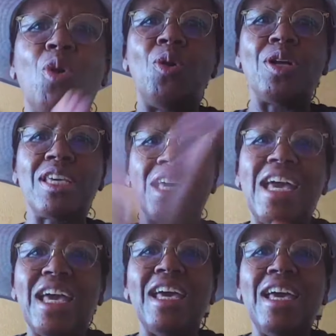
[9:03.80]

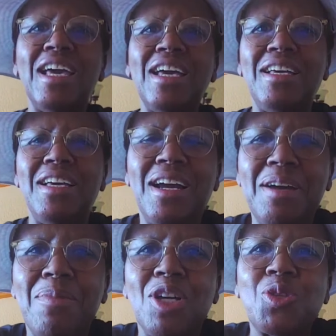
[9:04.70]
sonke.
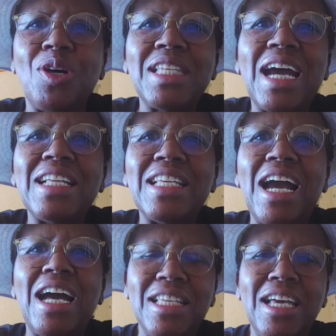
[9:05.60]
Masidonse kanye
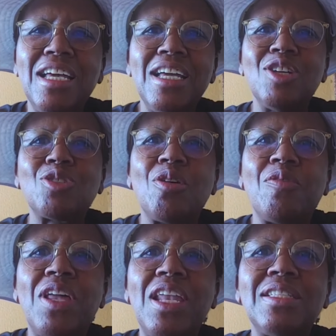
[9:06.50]
kanye
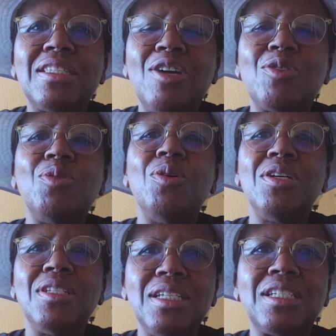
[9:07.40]
estokfeleni sethu
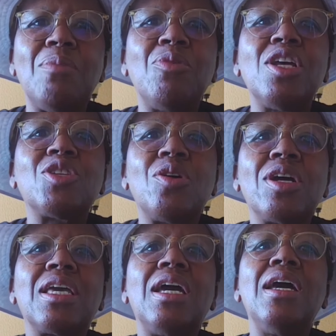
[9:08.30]
sijabule
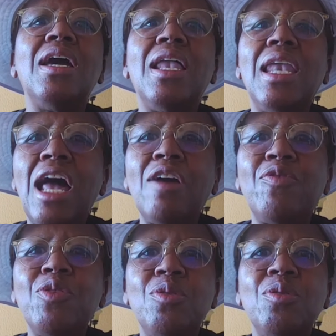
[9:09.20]
sonke.
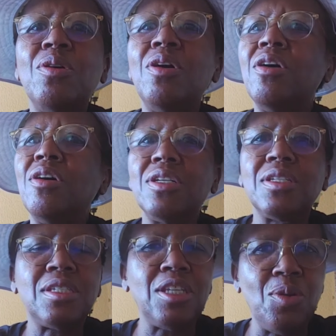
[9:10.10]
Love you.
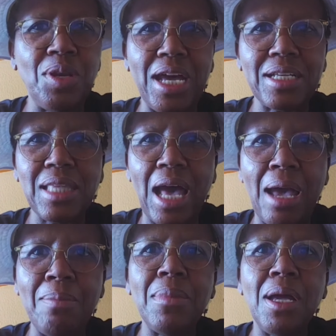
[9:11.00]
See you next
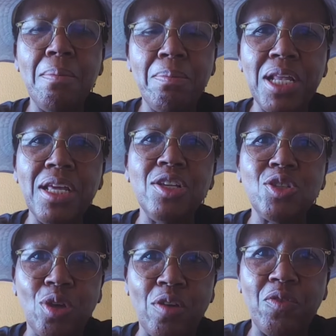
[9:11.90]
time. Please
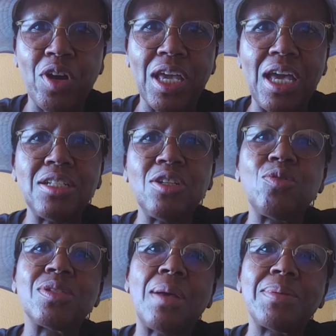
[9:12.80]
don't forget
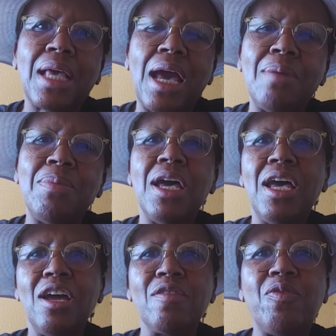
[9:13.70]
to subscribe
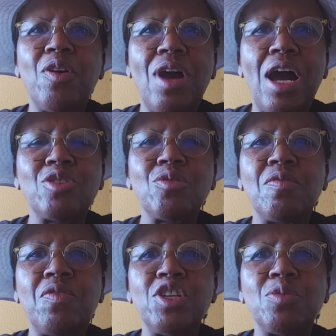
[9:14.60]
and follow us on
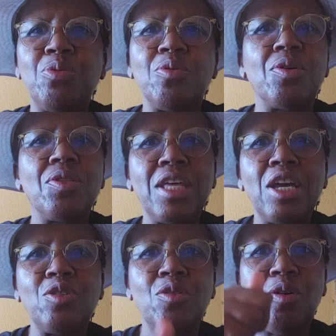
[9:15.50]
Facebook.
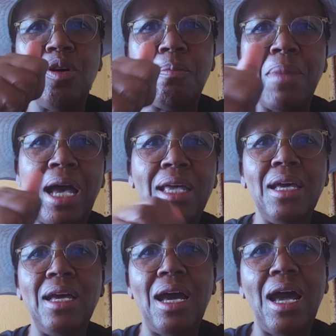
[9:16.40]
Thank you. Bye.
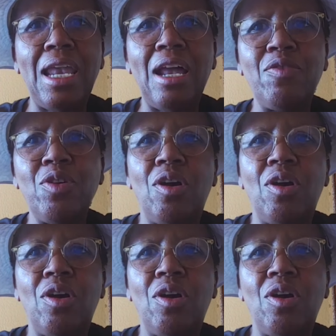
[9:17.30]
I love you